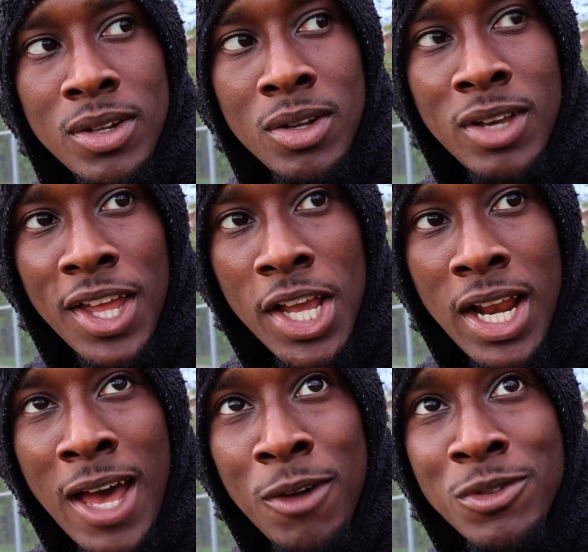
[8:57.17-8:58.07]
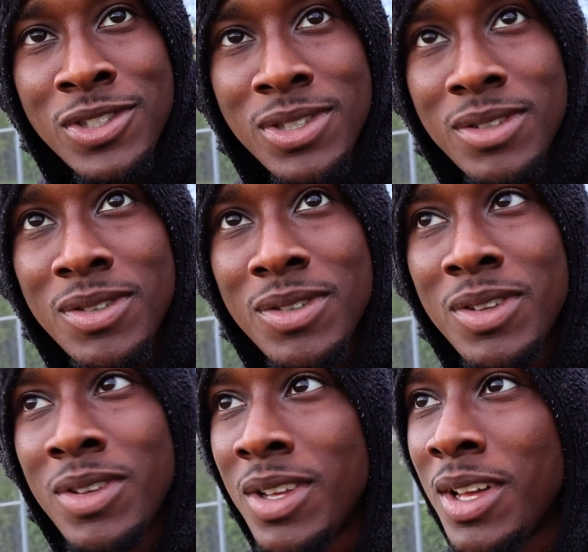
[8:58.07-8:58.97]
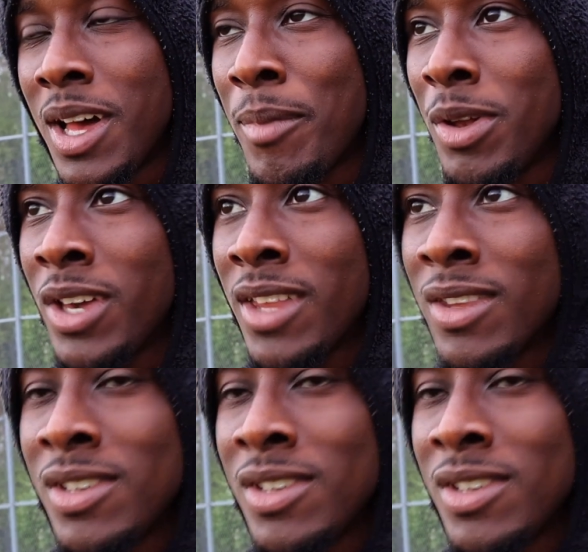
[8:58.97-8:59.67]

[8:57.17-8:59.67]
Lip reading: Look at the clouds. I mean, look at